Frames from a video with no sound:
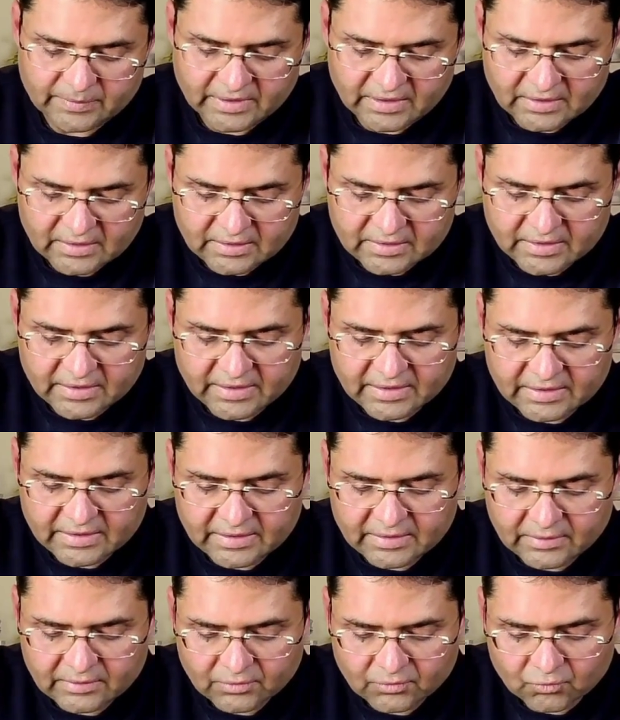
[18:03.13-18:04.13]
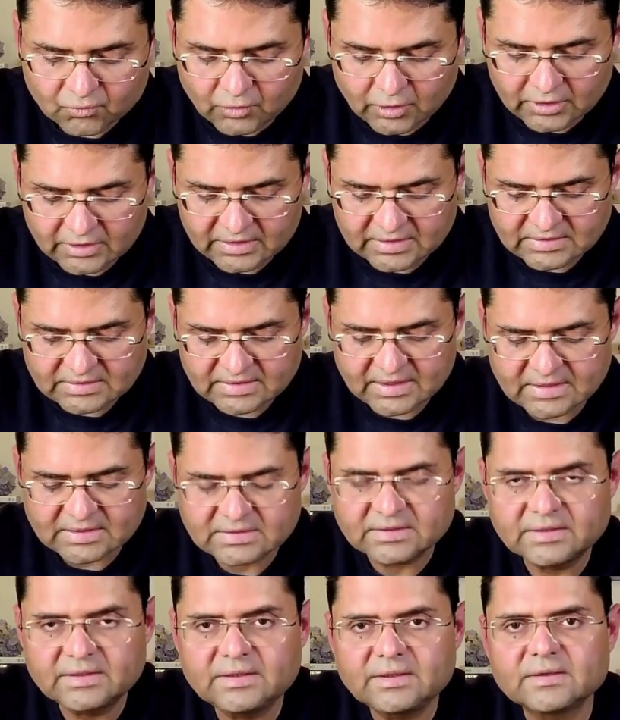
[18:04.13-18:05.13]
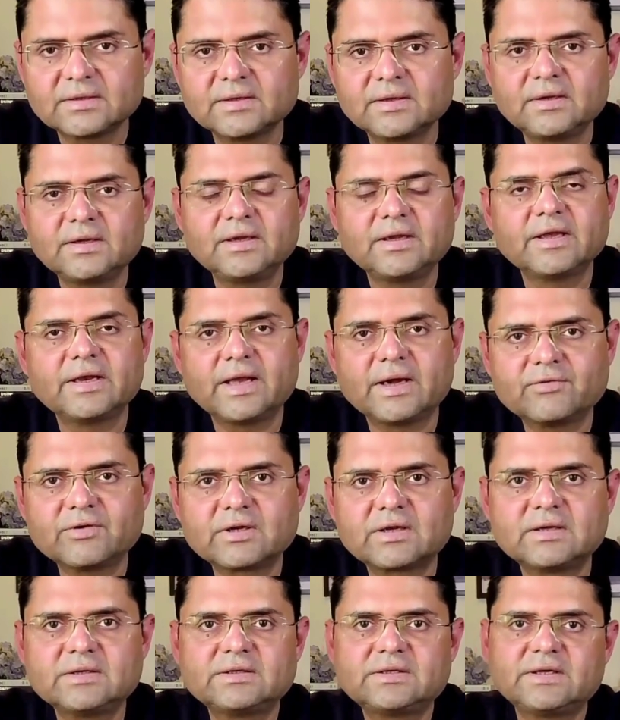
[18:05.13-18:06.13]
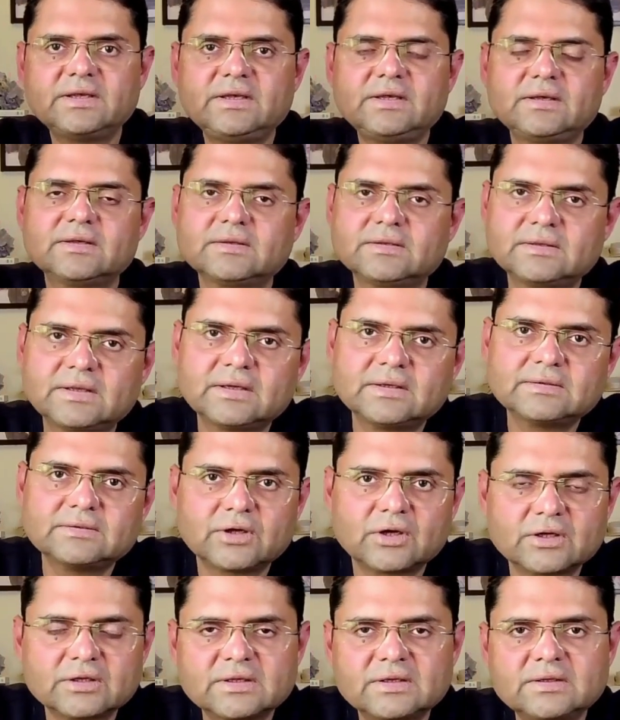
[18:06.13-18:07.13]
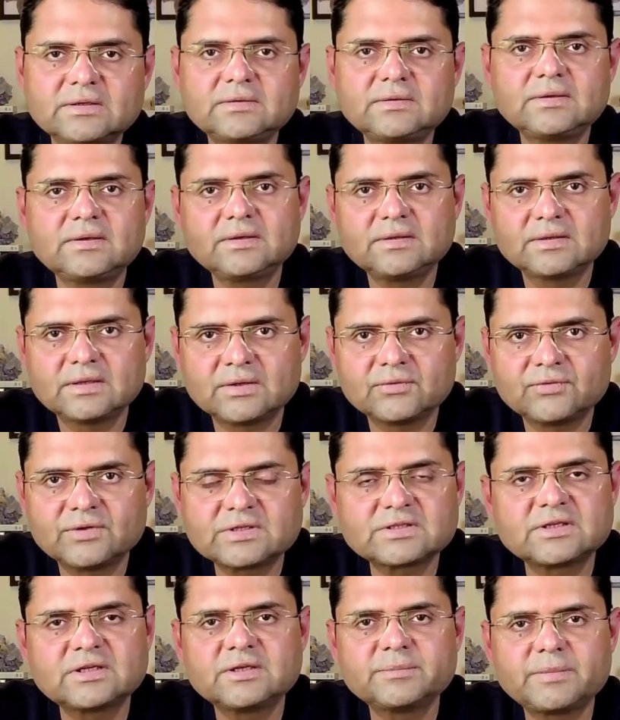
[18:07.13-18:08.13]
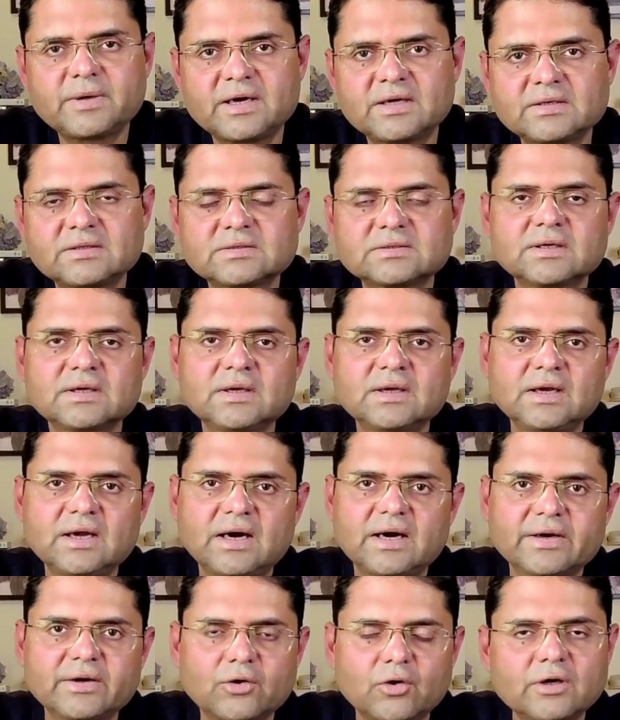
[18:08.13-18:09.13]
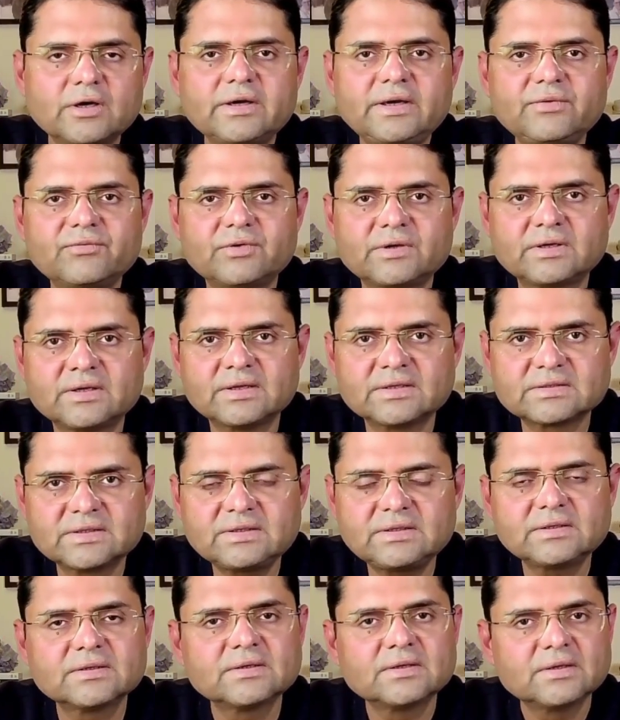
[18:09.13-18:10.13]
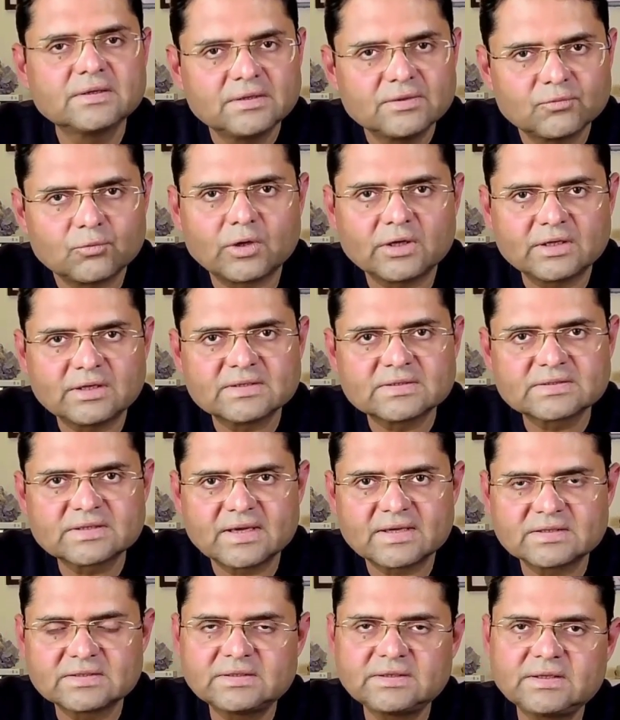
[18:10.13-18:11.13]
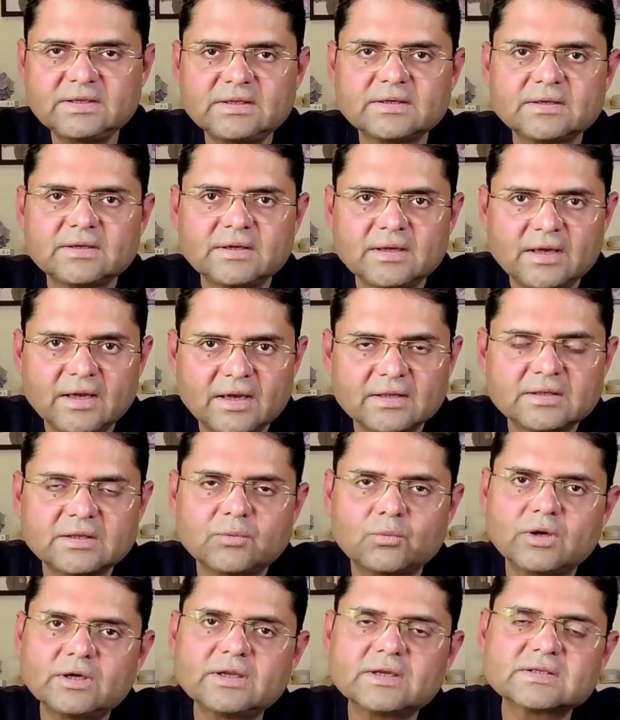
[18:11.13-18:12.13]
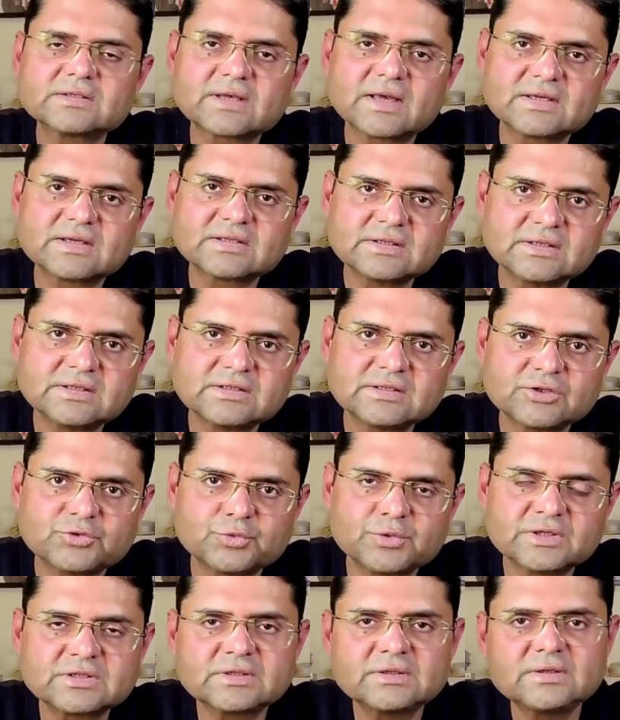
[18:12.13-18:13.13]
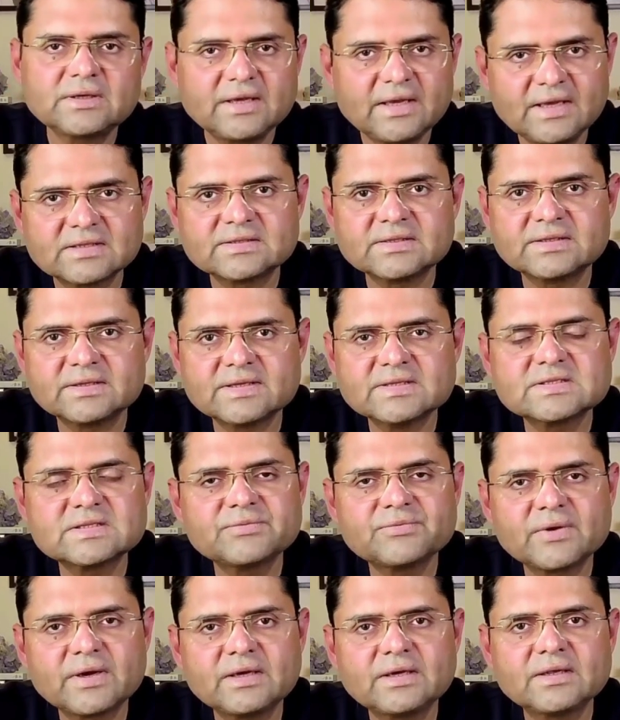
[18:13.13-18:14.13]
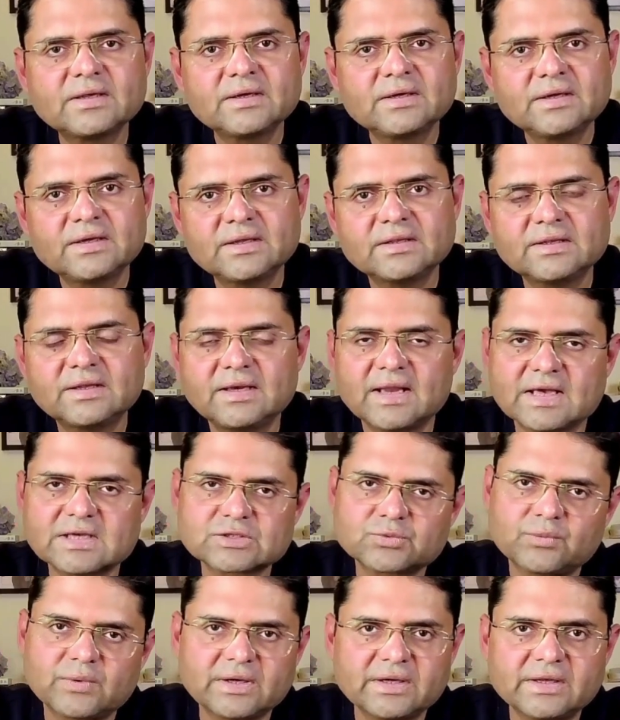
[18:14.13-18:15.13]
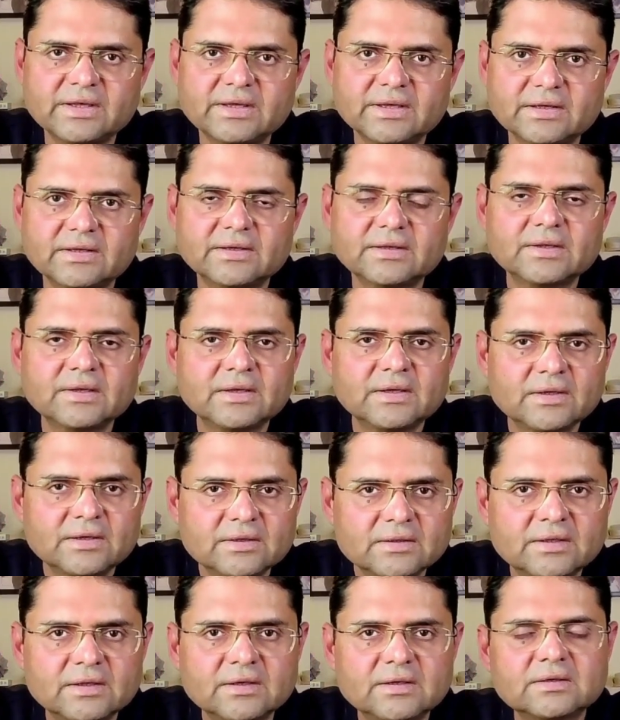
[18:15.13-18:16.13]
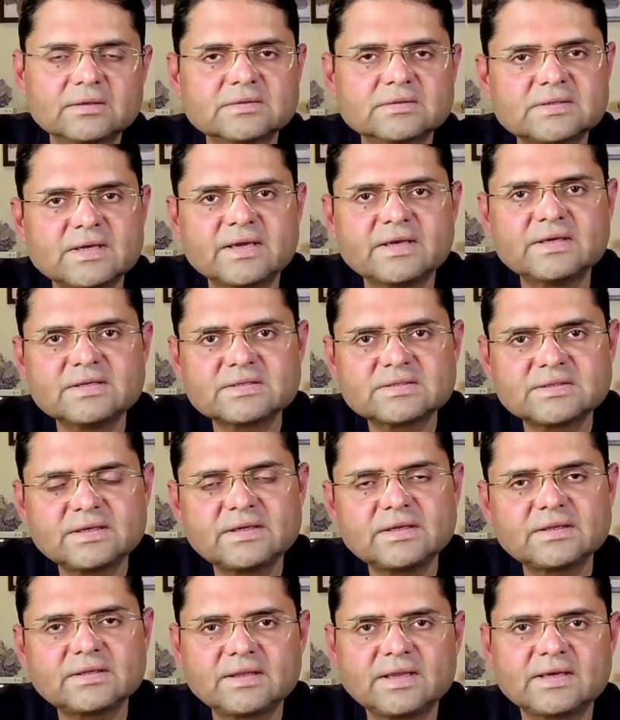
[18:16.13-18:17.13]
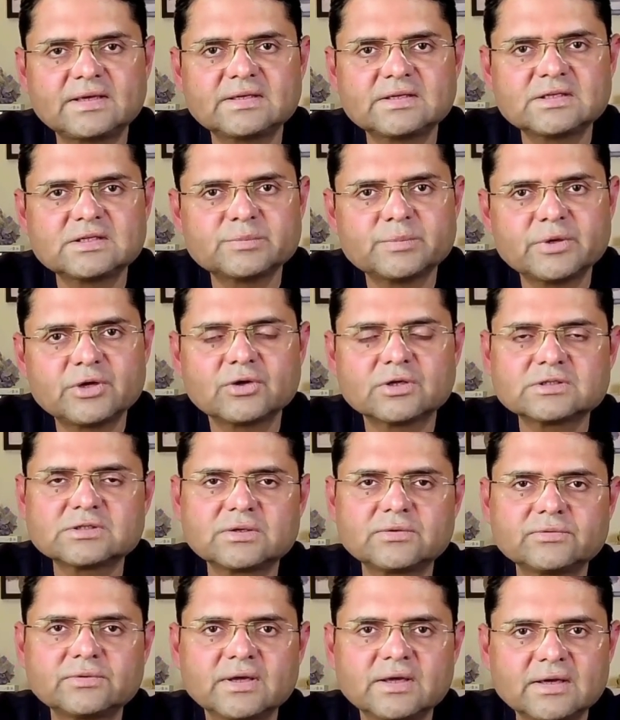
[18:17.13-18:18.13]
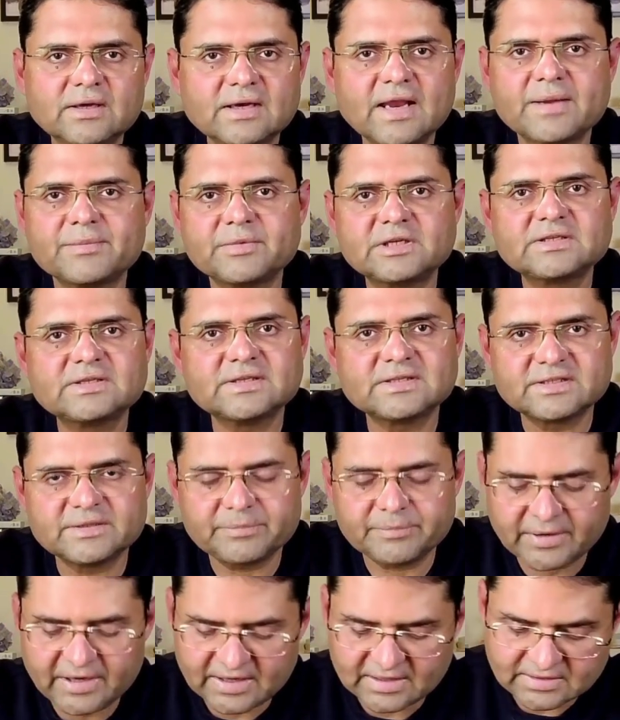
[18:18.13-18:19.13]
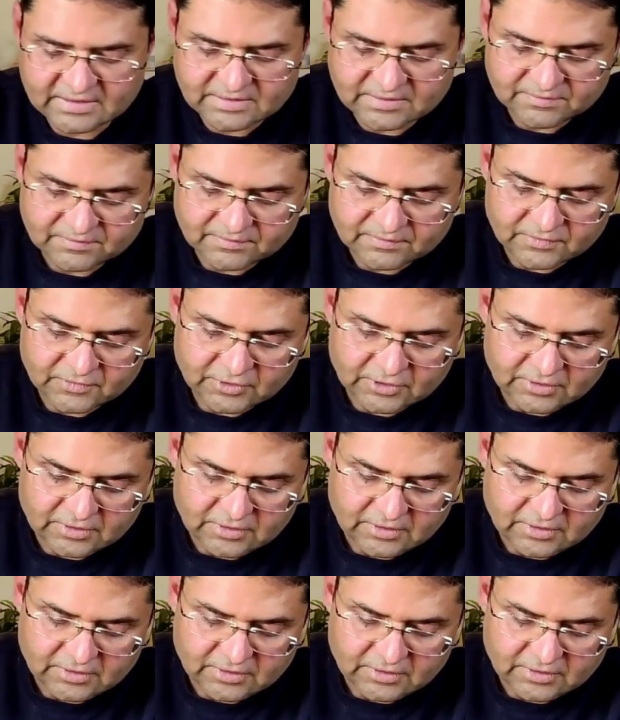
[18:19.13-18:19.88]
which will be creating water scarcity. In our country, the northern, the western parts are already witnessing water scarcity, and the water scarcity situation has intensified in the last 1 decade. The scientists say that it is because of climate change impact.